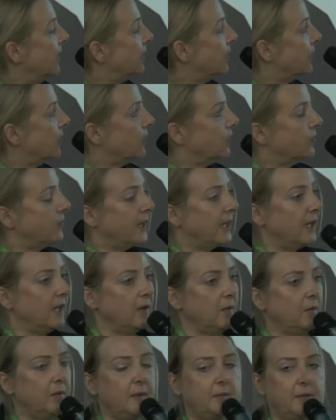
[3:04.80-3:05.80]
so
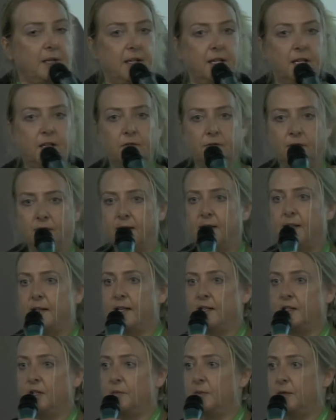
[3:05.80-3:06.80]
RHEL, we believe, Red Hat
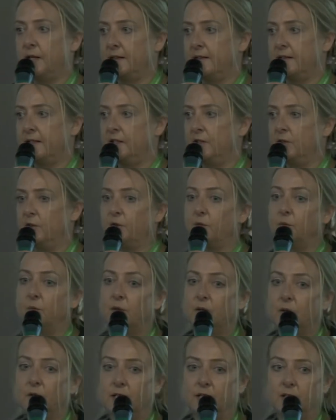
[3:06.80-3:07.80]
Enterprise Linux,
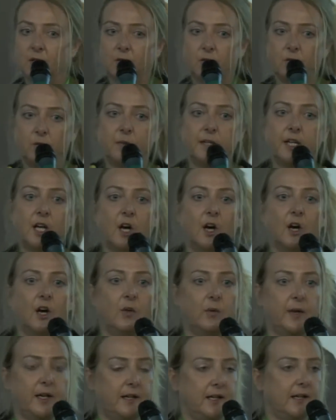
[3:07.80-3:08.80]
Linux, we are
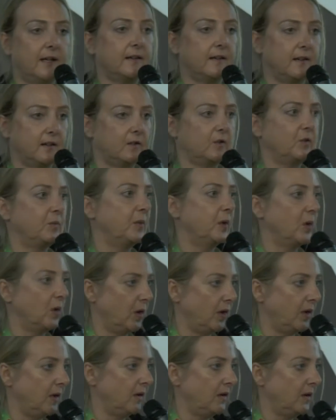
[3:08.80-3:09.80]
already at this
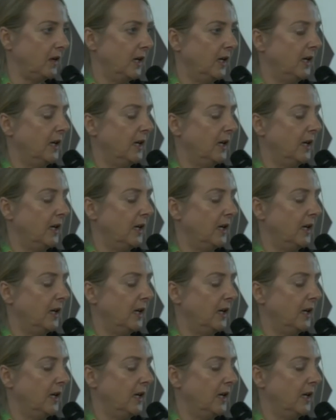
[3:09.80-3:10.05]
point.